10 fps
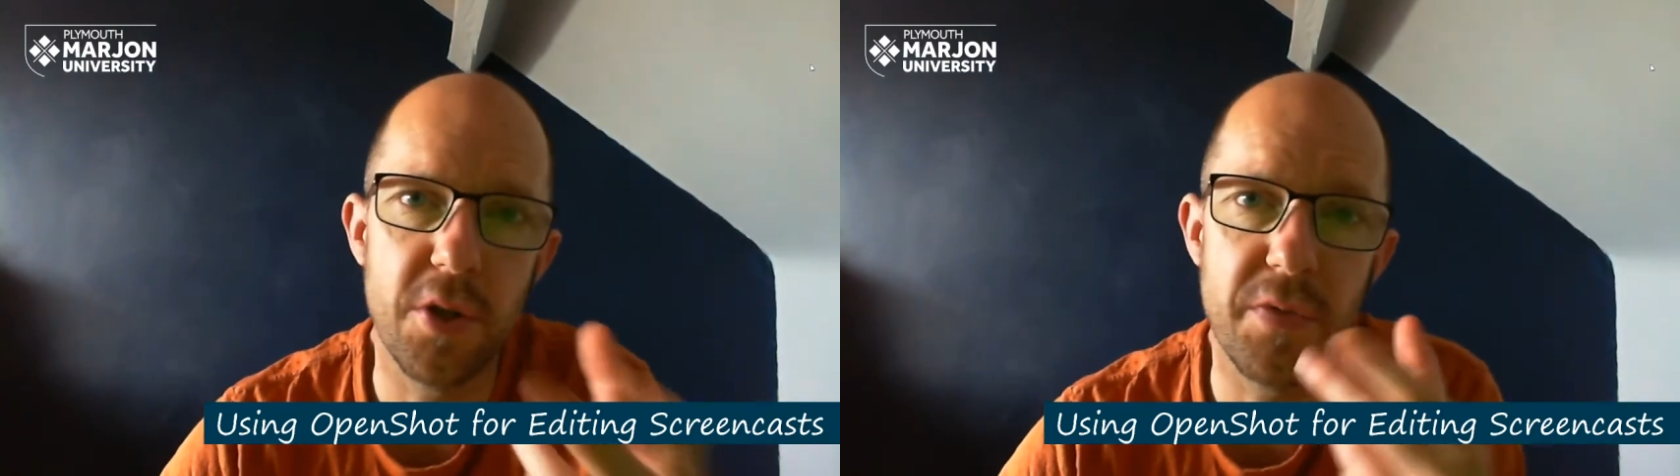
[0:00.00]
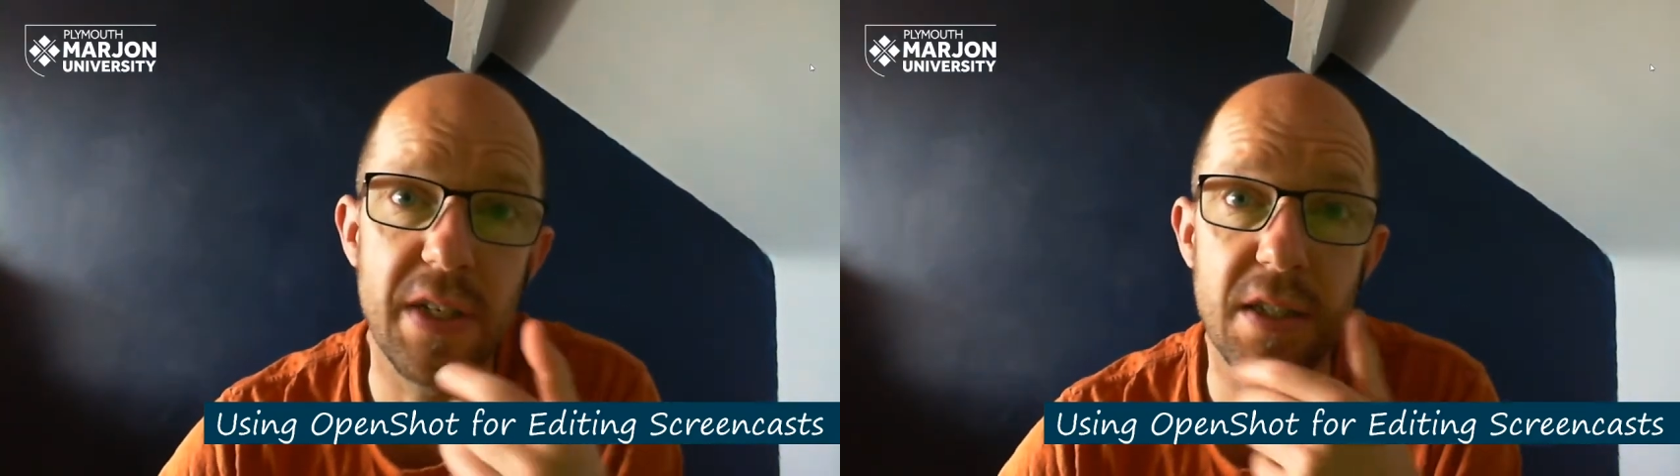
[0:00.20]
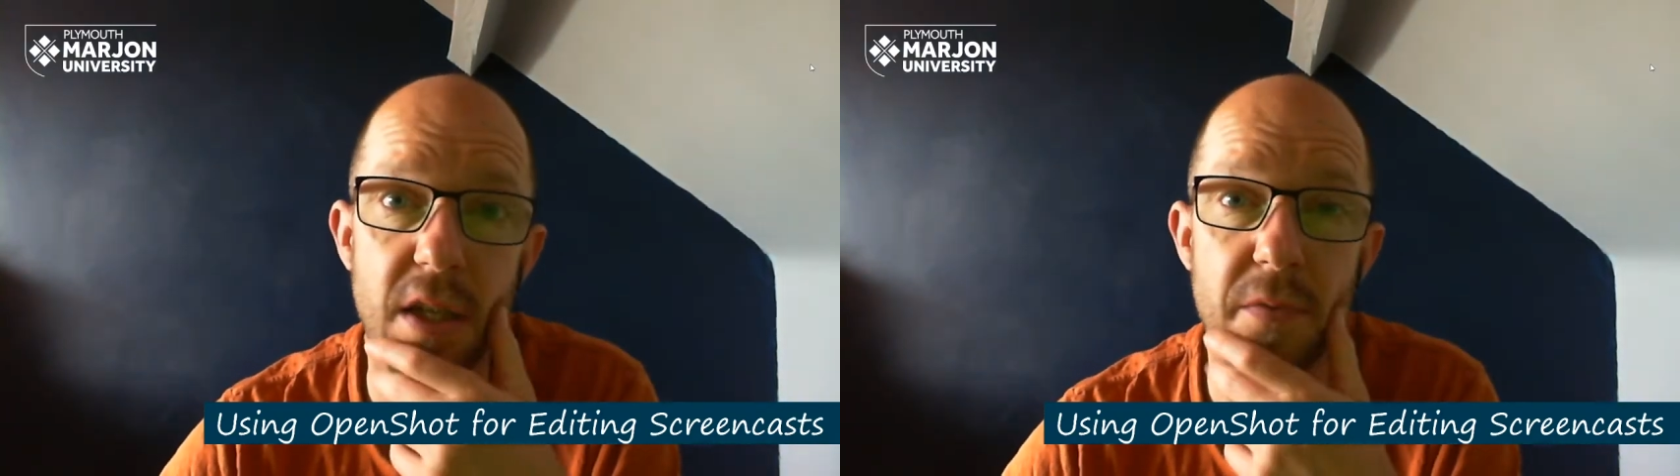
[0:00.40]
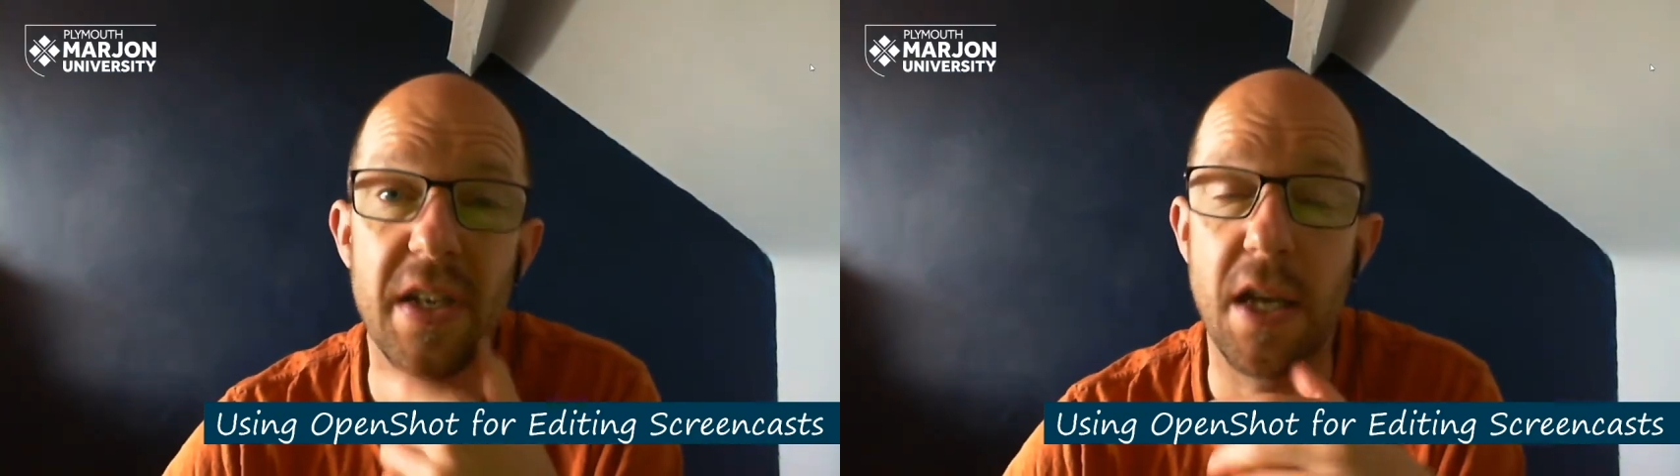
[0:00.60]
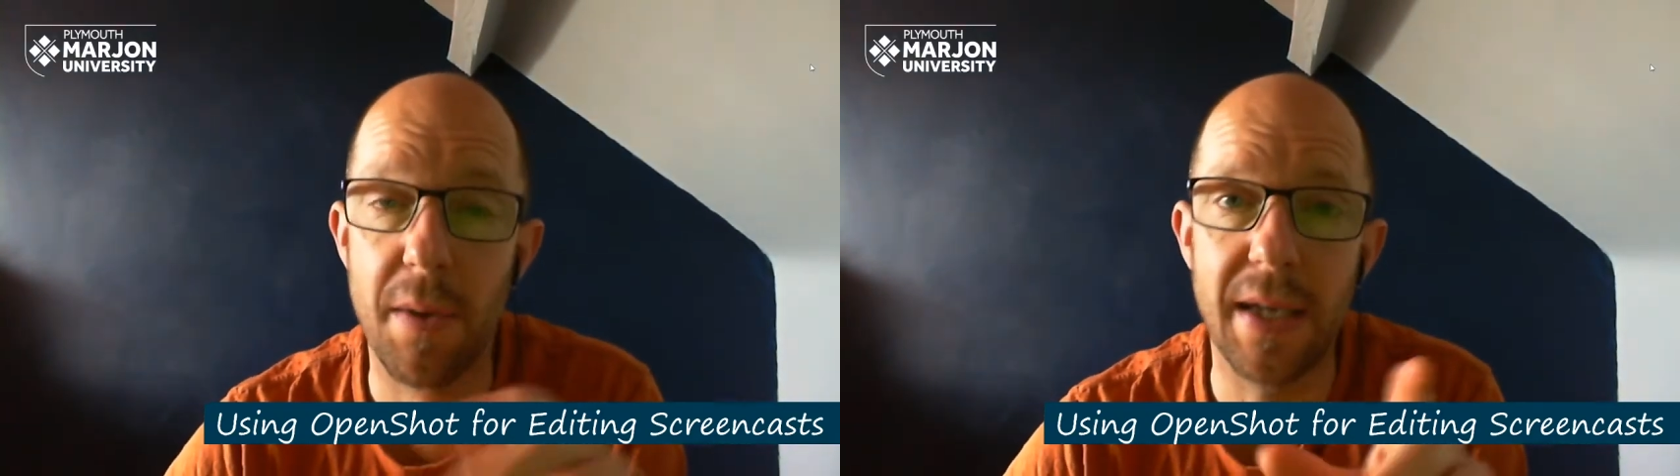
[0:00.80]

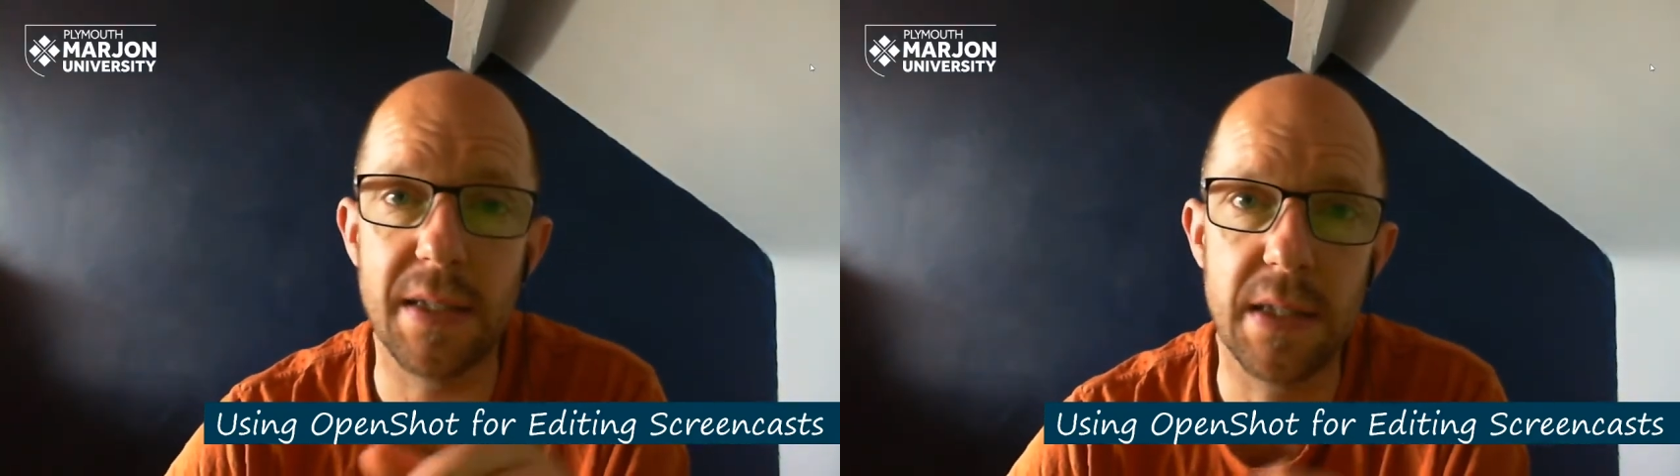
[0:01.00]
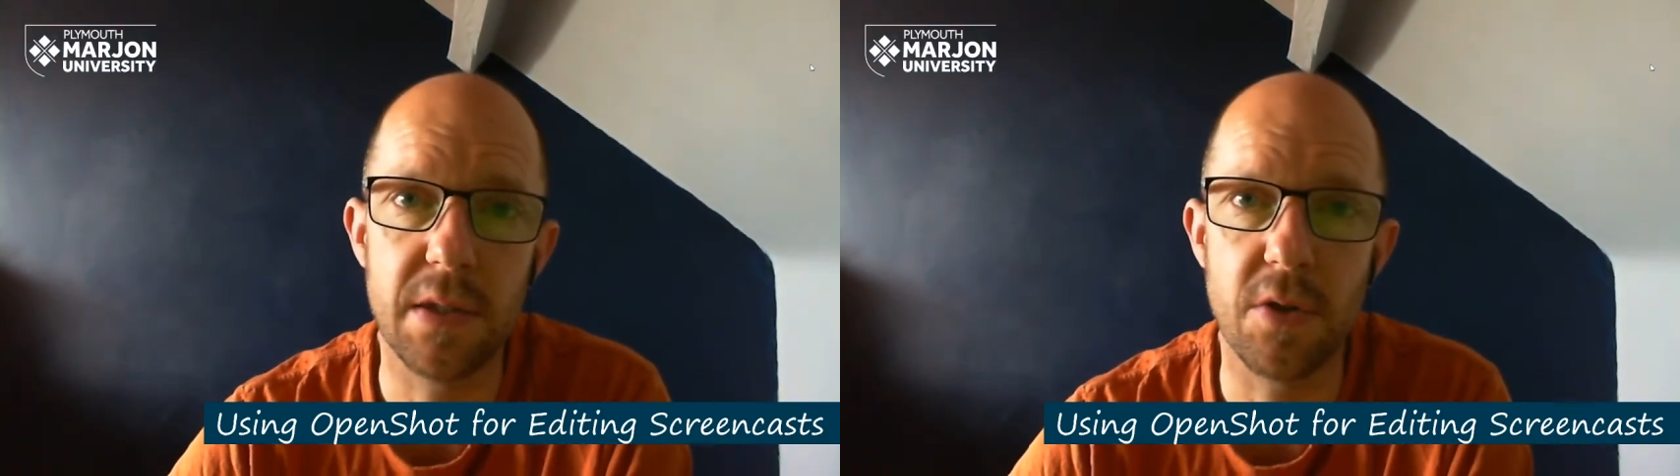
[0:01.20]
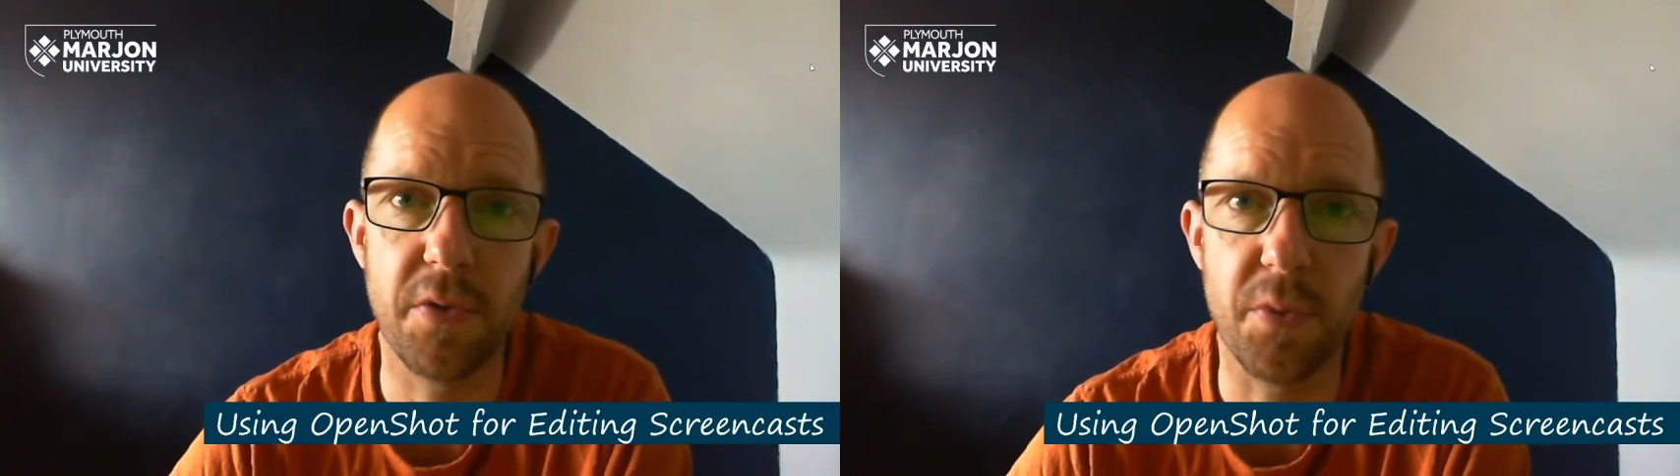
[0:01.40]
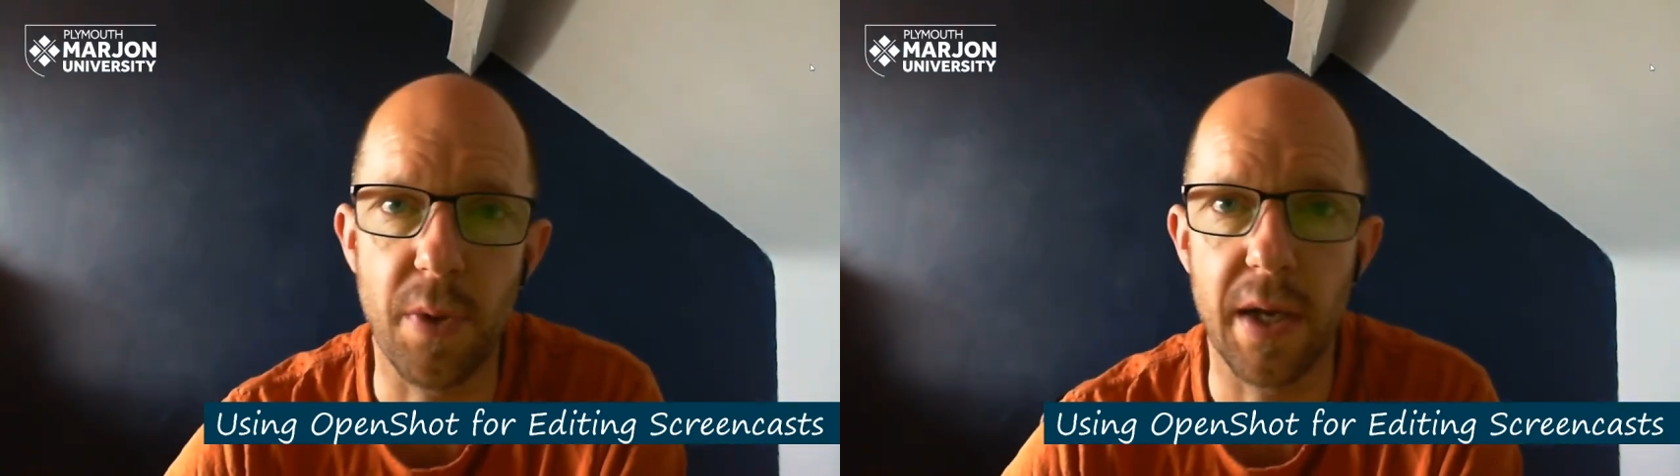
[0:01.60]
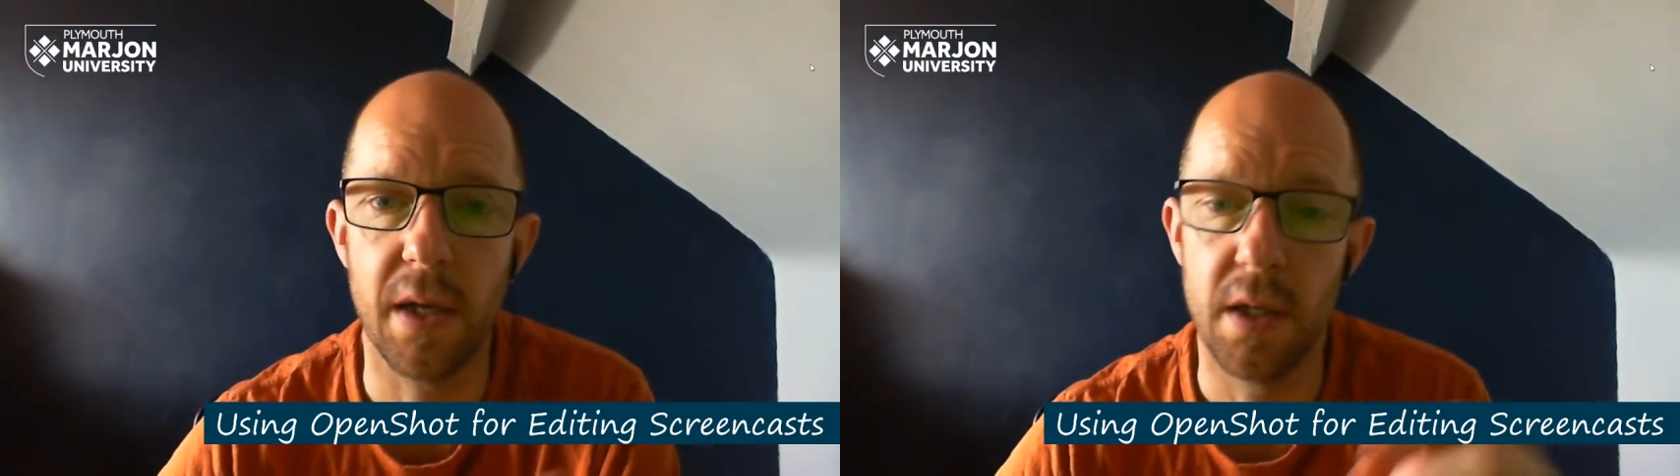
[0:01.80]
video editing software